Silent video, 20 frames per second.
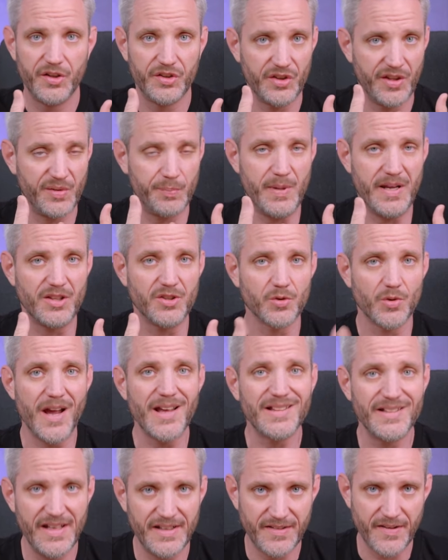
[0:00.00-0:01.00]
speak
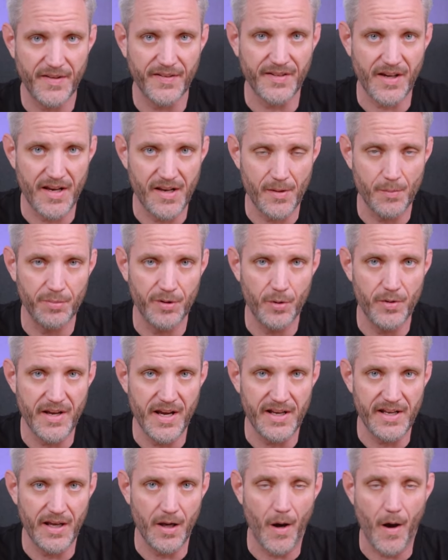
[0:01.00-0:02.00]
directly into the side of the Blue
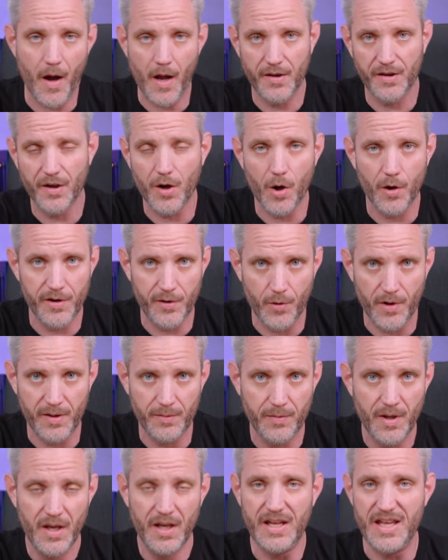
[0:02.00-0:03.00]
Yeti on cardioid
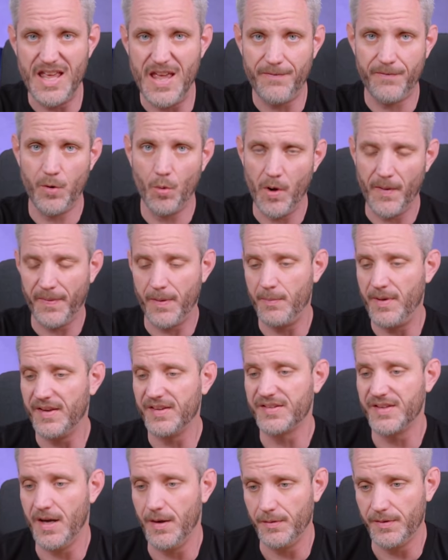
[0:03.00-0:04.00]
if you want the
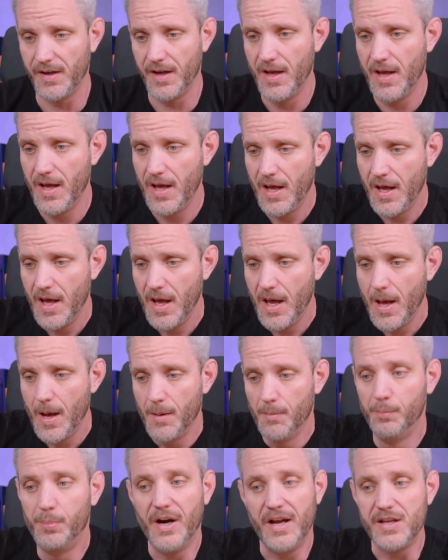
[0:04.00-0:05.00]
best sound.
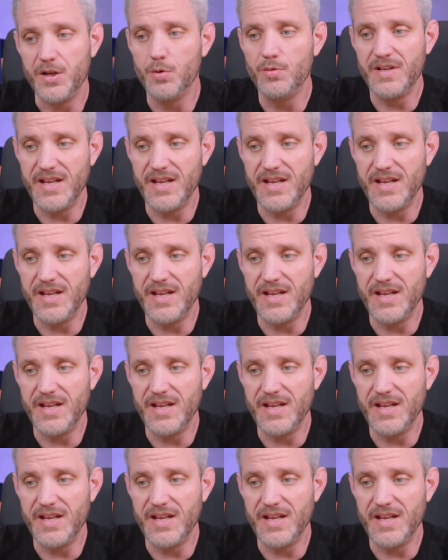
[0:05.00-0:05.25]
But you